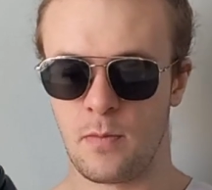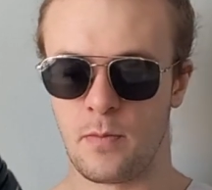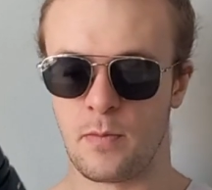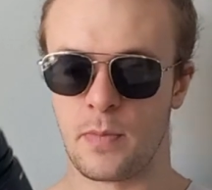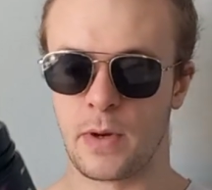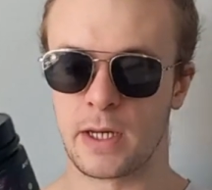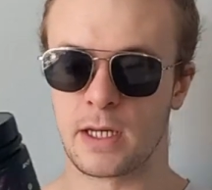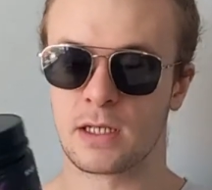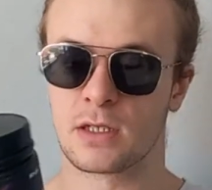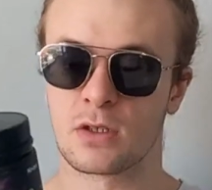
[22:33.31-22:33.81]

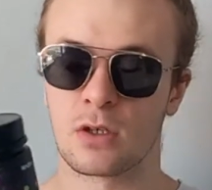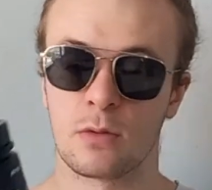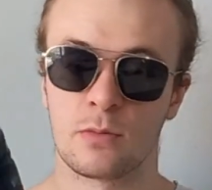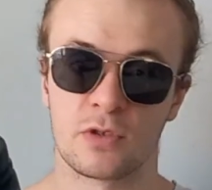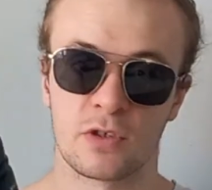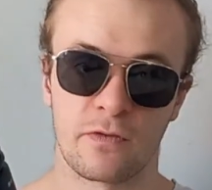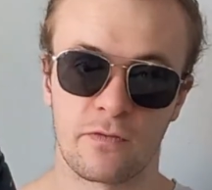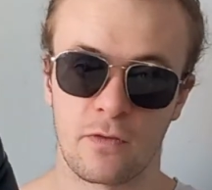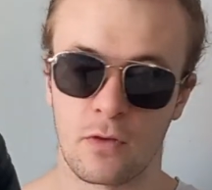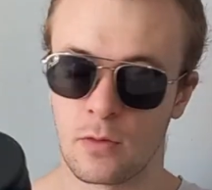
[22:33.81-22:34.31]
But in terms
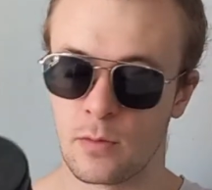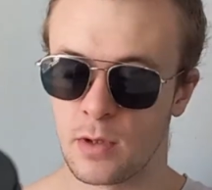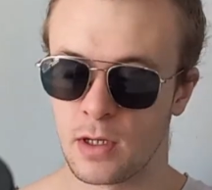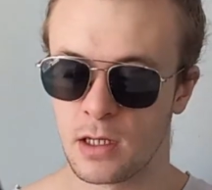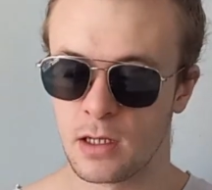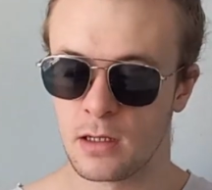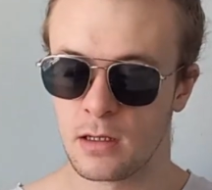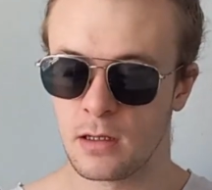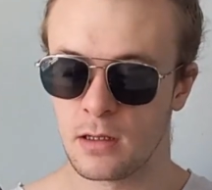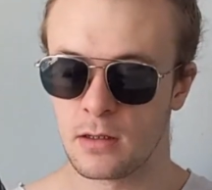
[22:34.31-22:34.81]
of
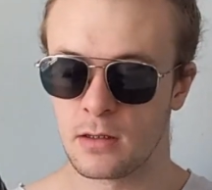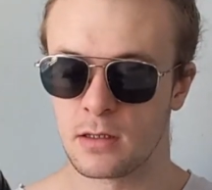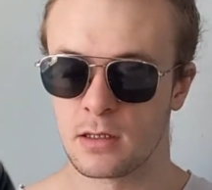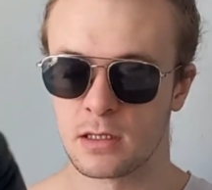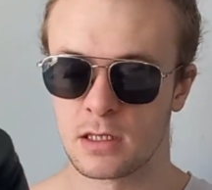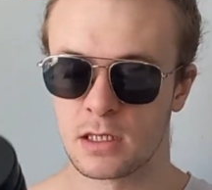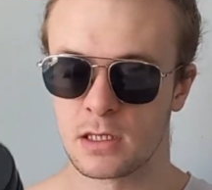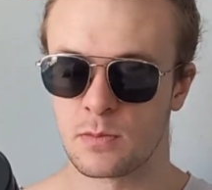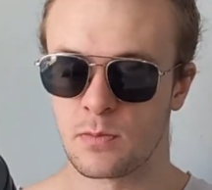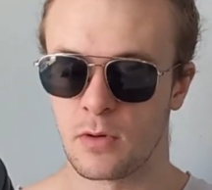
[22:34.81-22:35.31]
formula,
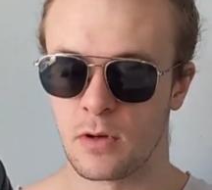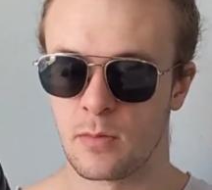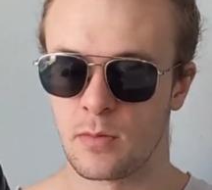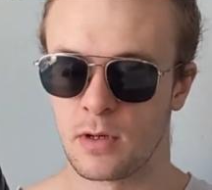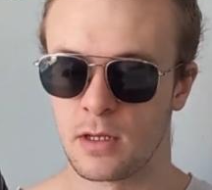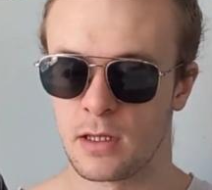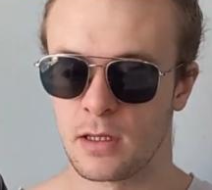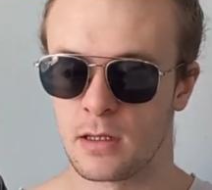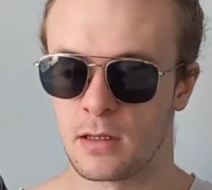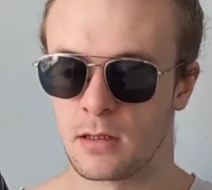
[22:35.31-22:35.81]
this is
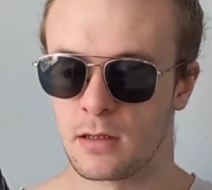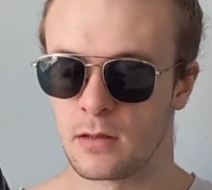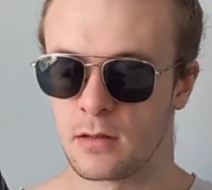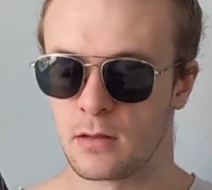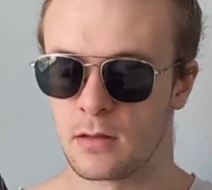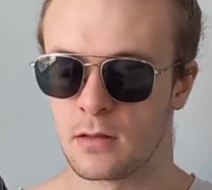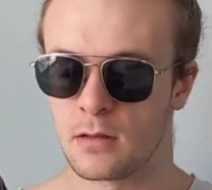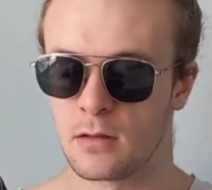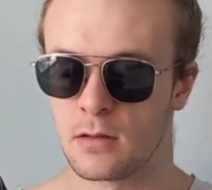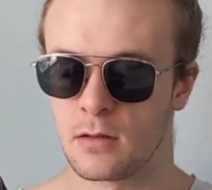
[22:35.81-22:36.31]
probably
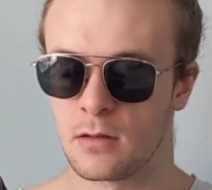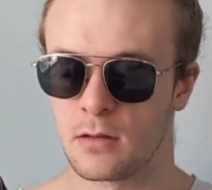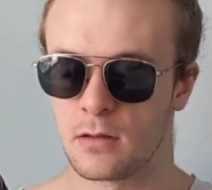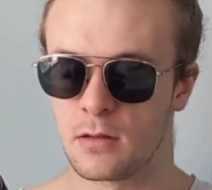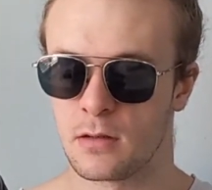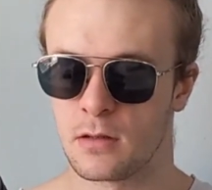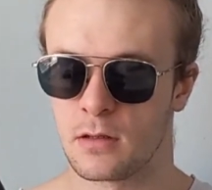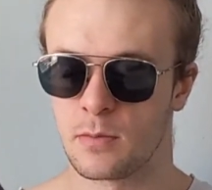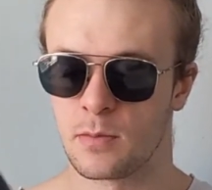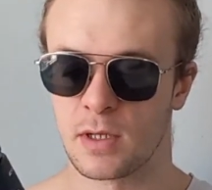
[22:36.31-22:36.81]

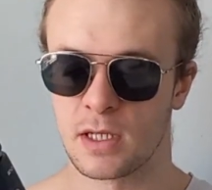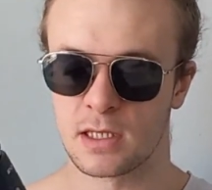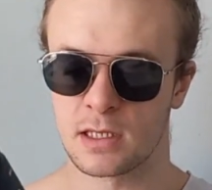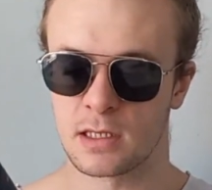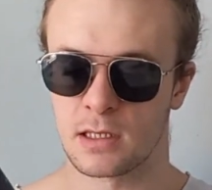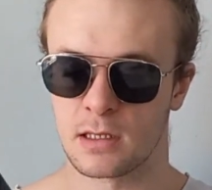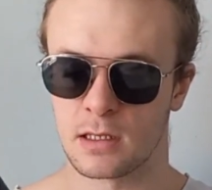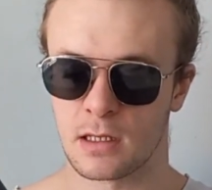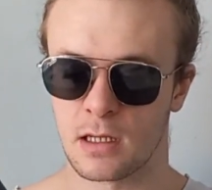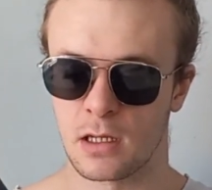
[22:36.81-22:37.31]
the best
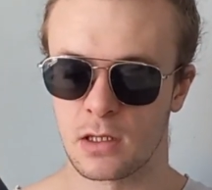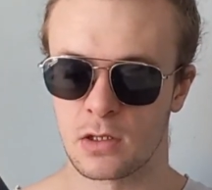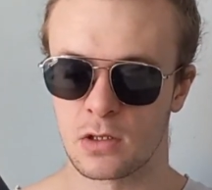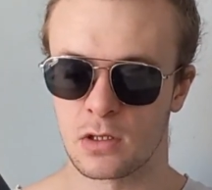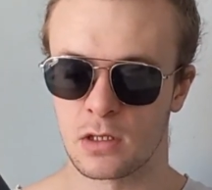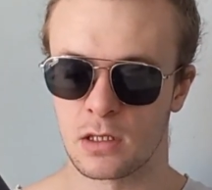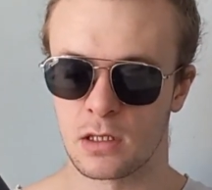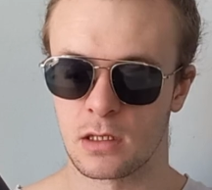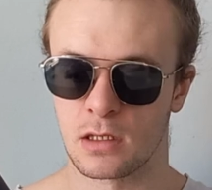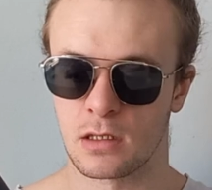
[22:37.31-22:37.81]
in the
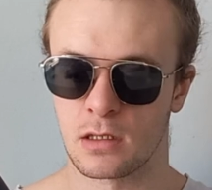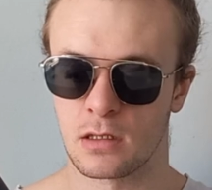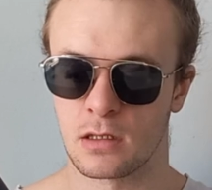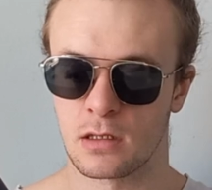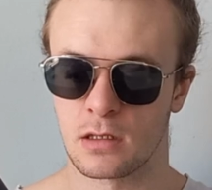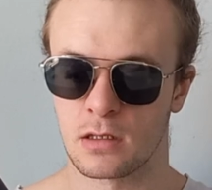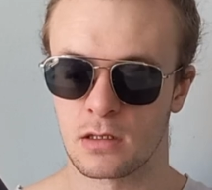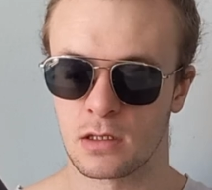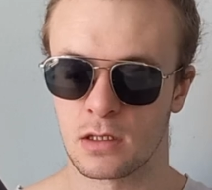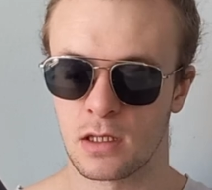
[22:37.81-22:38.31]
country
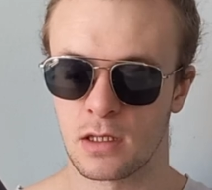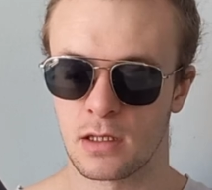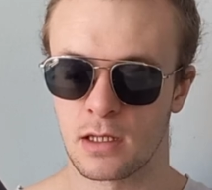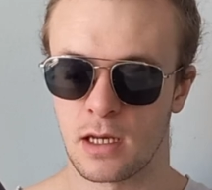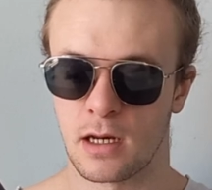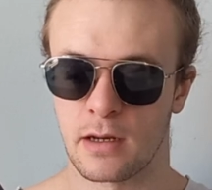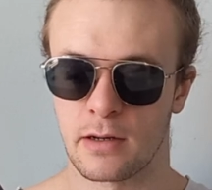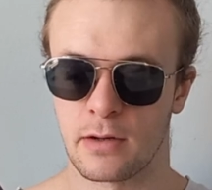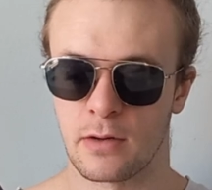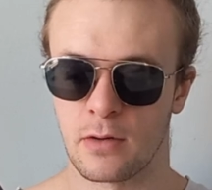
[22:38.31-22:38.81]
that
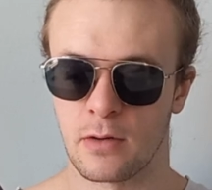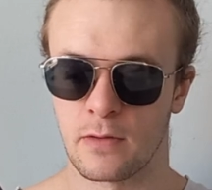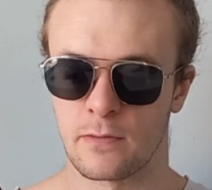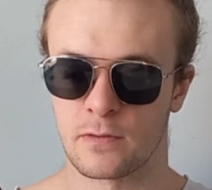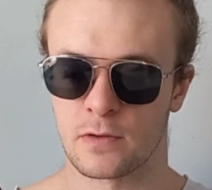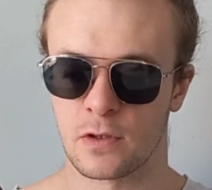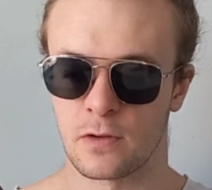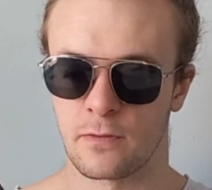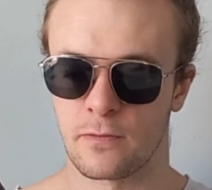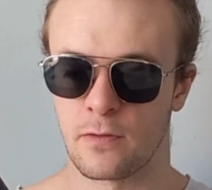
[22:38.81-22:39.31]
I know of
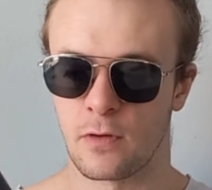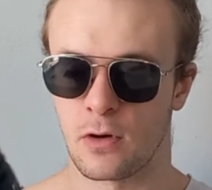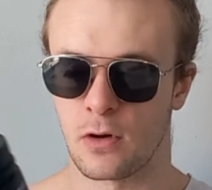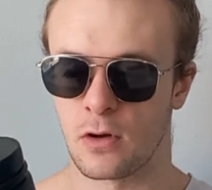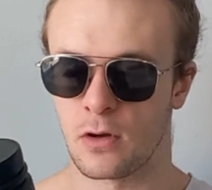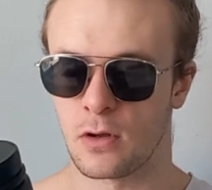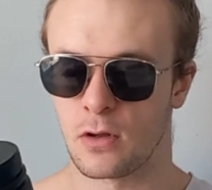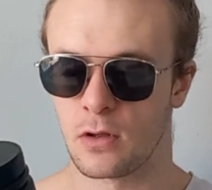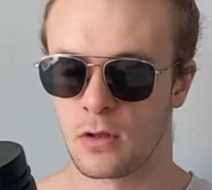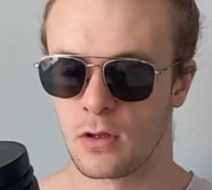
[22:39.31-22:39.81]
so far.
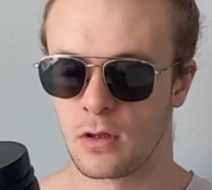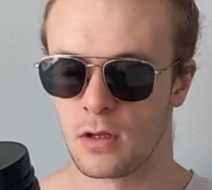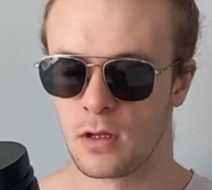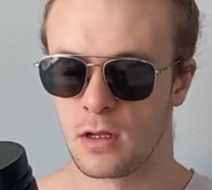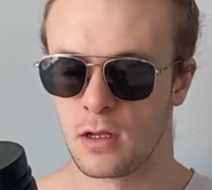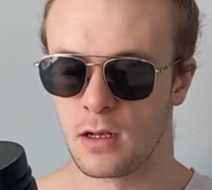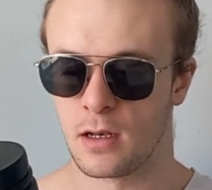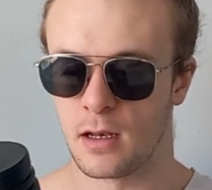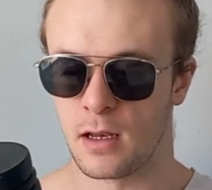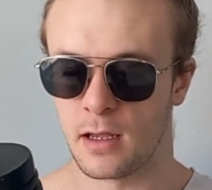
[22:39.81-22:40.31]

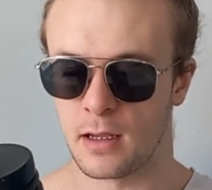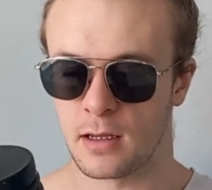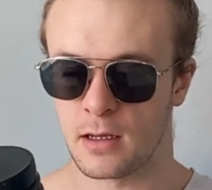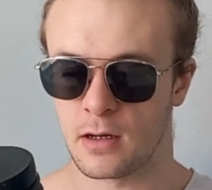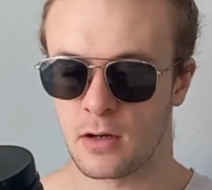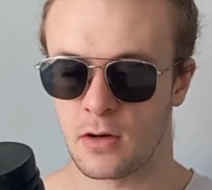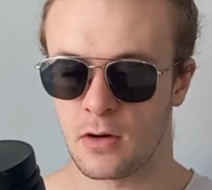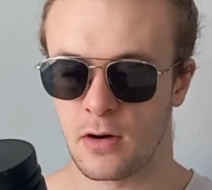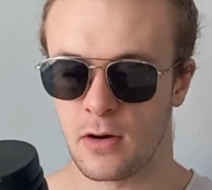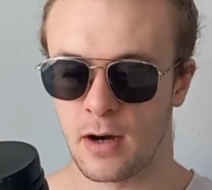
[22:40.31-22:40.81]
Like
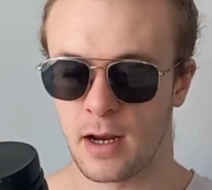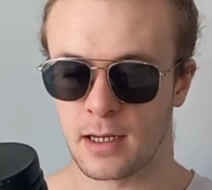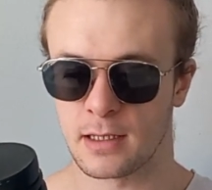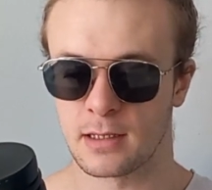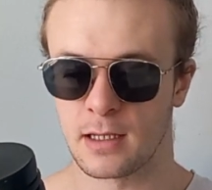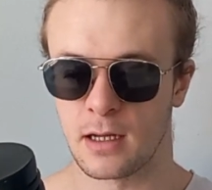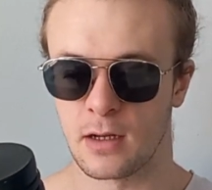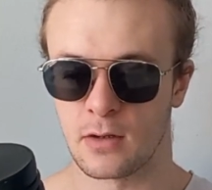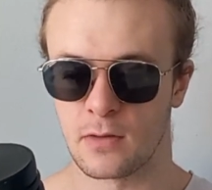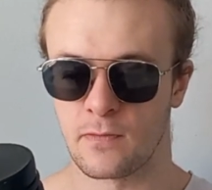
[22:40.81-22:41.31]
cracked
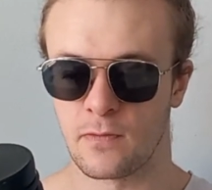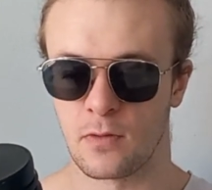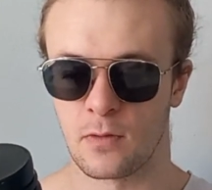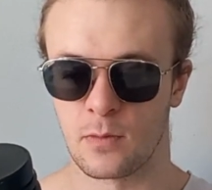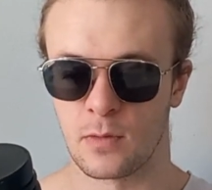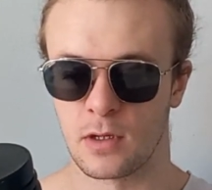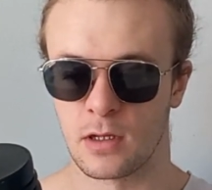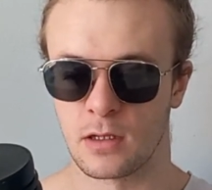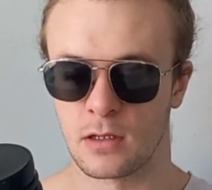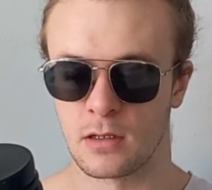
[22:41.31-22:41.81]
out
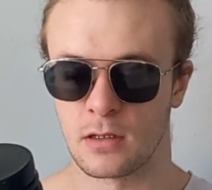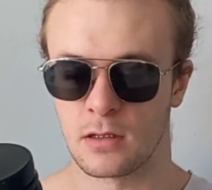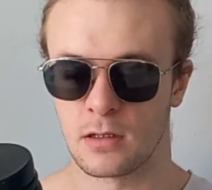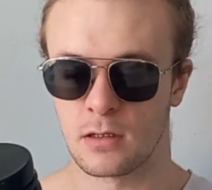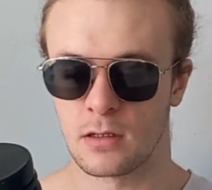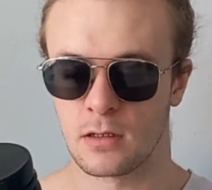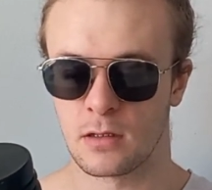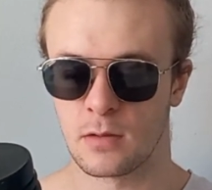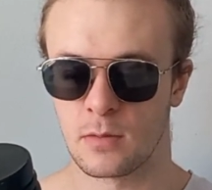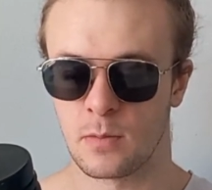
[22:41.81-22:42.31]
formula,
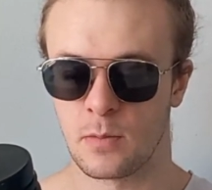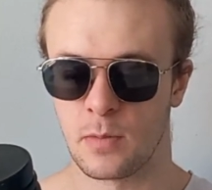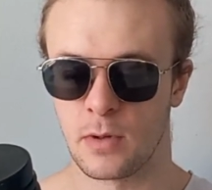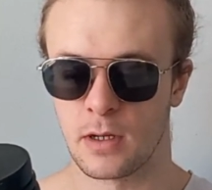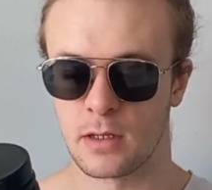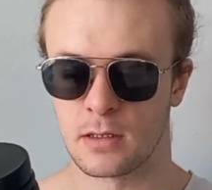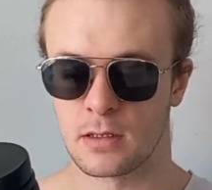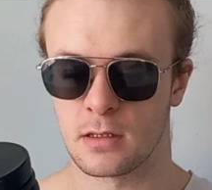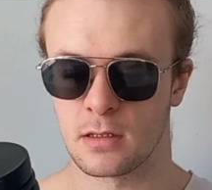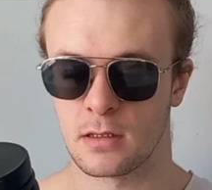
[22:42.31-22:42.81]

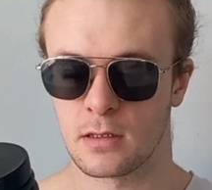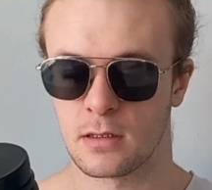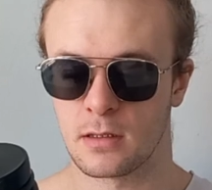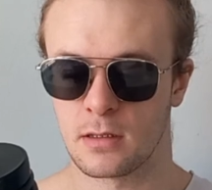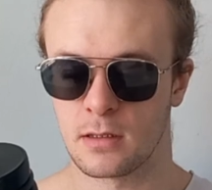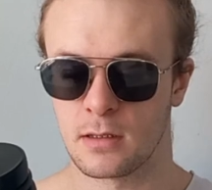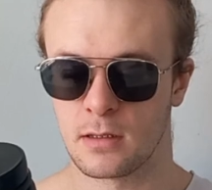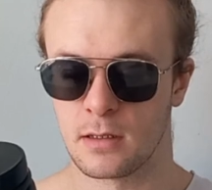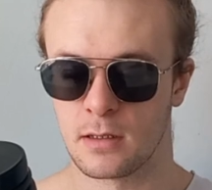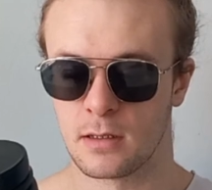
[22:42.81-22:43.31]
but
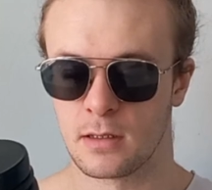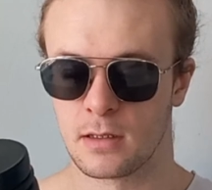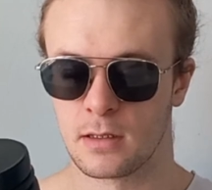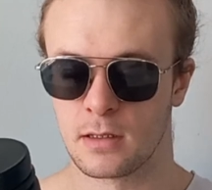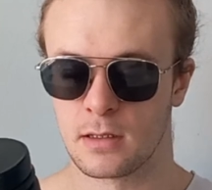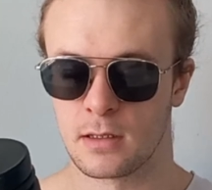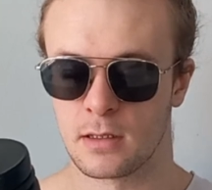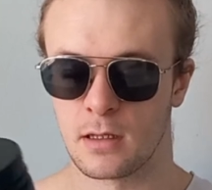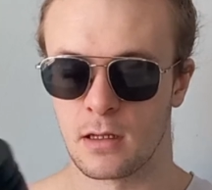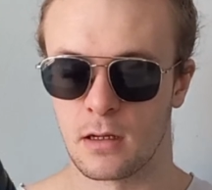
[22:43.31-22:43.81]

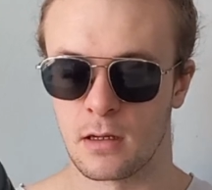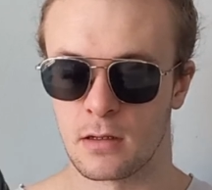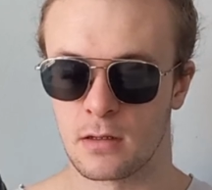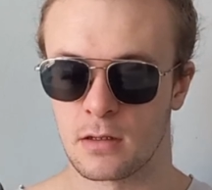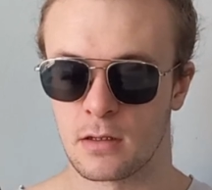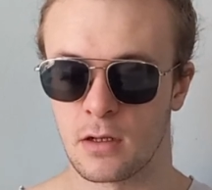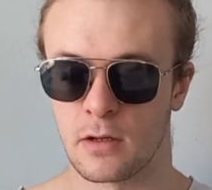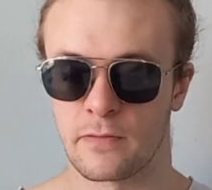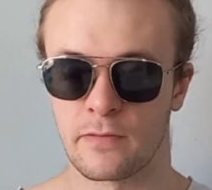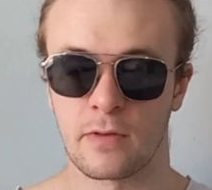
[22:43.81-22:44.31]
yeah,
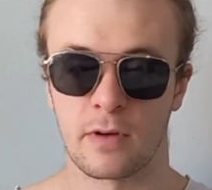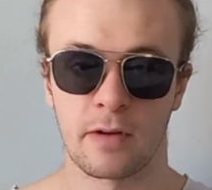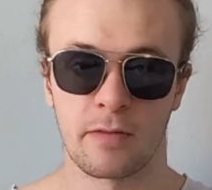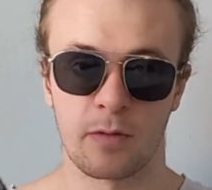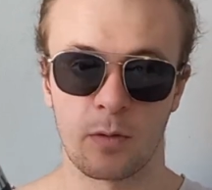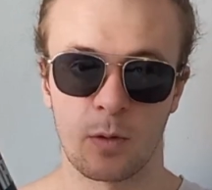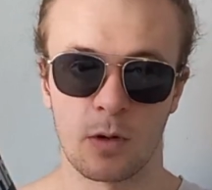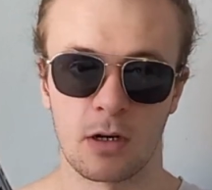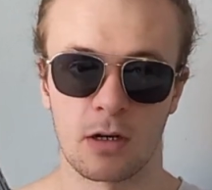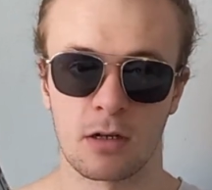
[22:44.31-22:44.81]
not for
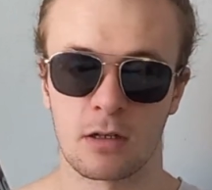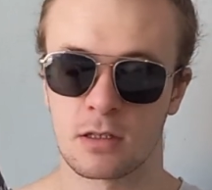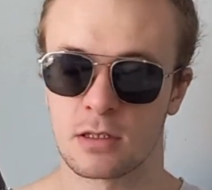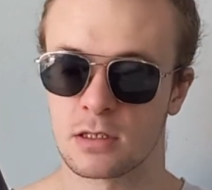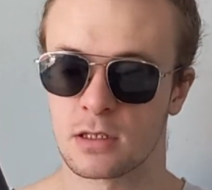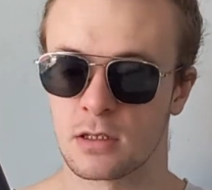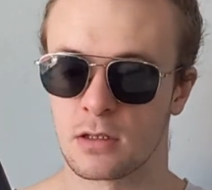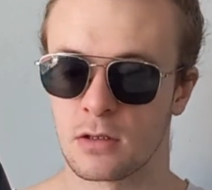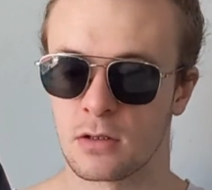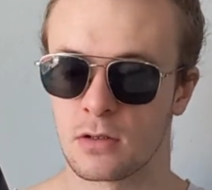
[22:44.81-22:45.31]
everyone.
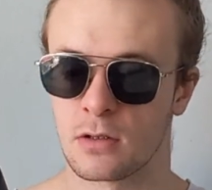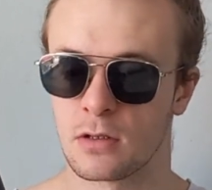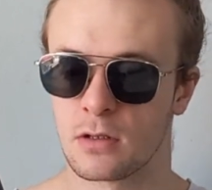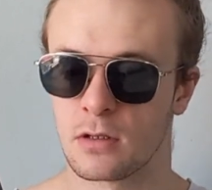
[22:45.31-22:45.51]
So